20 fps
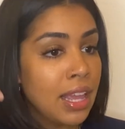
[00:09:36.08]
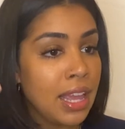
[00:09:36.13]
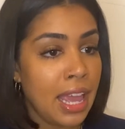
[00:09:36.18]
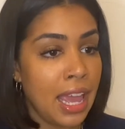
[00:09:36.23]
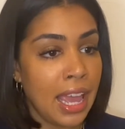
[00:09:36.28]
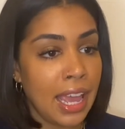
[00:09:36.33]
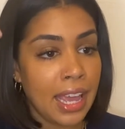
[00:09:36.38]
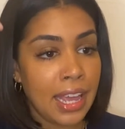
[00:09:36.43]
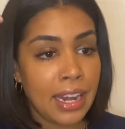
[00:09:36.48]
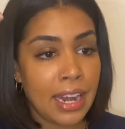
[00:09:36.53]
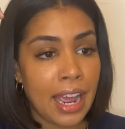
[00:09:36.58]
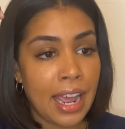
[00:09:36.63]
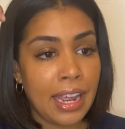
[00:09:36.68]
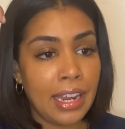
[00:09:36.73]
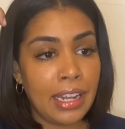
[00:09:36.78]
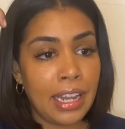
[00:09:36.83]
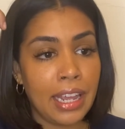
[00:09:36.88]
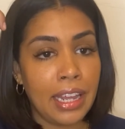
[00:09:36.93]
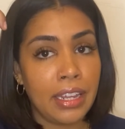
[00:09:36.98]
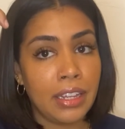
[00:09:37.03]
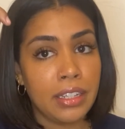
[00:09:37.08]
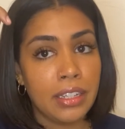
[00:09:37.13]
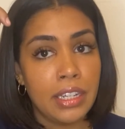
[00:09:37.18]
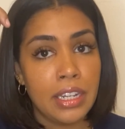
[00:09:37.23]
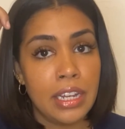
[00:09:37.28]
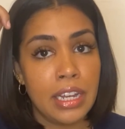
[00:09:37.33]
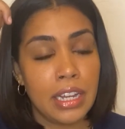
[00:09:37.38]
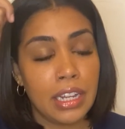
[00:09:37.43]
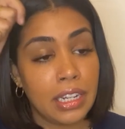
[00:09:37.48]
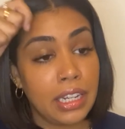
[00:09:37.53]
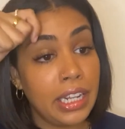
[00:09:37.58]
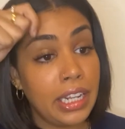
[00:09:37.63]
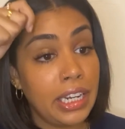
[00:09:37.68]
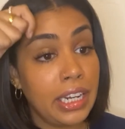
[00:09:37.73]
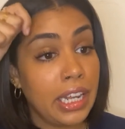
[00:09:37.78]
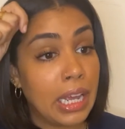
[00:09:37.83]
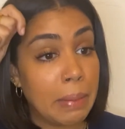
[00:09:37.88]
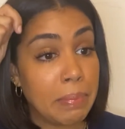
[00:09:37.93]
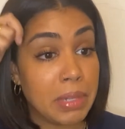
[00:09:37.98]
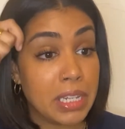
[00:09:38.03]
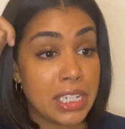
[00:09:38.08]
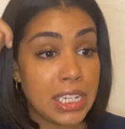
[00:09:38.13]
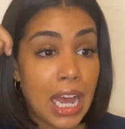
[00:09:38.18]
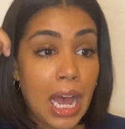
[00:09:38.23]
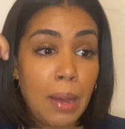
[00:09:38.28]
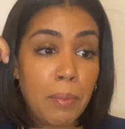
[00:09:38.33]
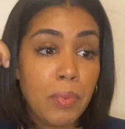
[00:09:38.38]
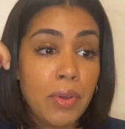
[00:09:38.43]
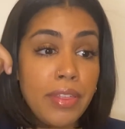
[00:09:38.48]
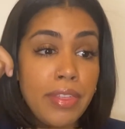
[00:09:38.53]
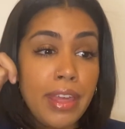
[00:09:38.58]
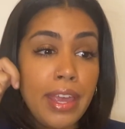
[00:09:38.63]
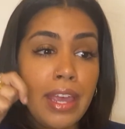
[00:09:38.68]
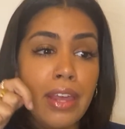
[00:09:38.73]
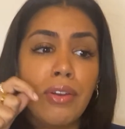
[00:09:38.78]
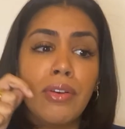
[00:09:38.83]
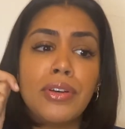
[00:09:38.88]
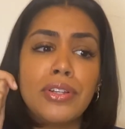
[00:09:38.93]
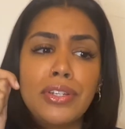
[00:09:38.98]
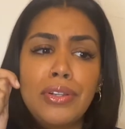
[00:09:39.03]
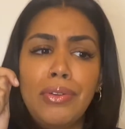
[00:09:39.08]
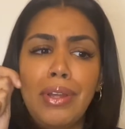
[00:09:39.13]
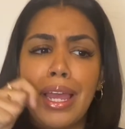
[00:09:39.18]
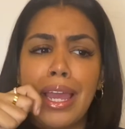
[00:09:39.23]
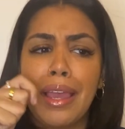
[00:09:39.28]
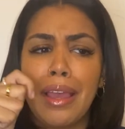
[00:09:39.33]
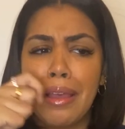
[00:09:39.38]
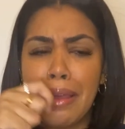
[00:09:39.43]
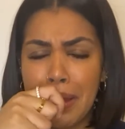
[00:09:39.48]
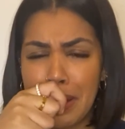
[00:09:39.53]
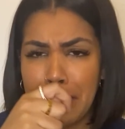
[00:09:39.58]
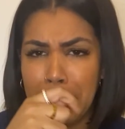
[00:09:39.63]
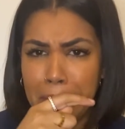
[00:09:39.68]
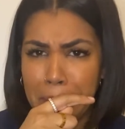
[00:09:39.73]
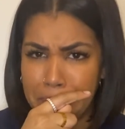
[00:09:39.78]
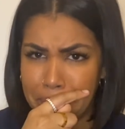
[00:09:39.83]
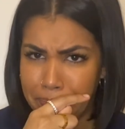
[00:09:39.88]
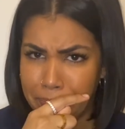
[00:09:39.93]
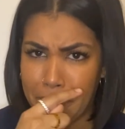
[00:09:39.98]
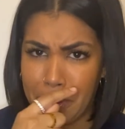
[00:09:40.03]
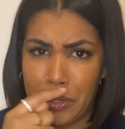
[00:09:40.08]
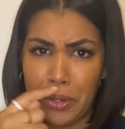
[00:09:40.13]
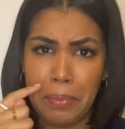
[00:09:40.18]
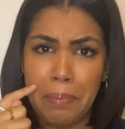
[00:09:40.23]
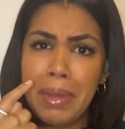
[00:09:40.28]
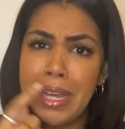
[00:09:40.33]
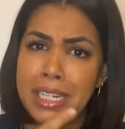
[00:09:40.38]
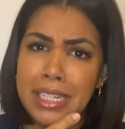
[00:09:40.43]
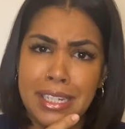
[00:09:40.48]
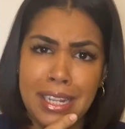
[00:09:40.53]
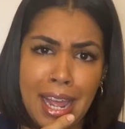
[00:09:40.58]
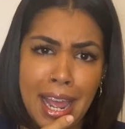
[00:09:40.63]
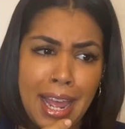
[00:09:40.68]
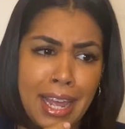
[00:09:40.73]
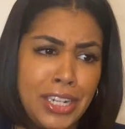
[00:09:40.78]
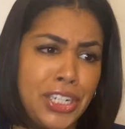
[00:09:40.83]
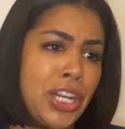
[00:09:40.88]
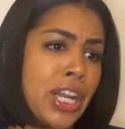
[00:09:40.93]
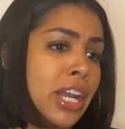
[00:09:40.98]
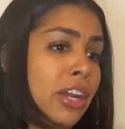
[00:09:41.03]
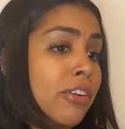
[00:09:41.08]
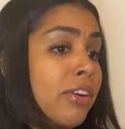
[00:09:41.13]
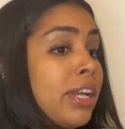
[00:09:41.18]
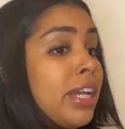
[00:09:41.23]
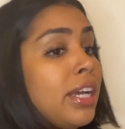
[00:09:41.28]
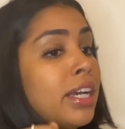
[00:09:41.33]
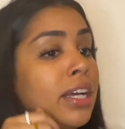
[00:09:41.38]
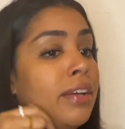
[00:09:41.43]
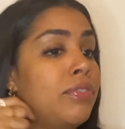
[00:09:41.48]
and I like cleaning up the top with it, and also like your mustache area.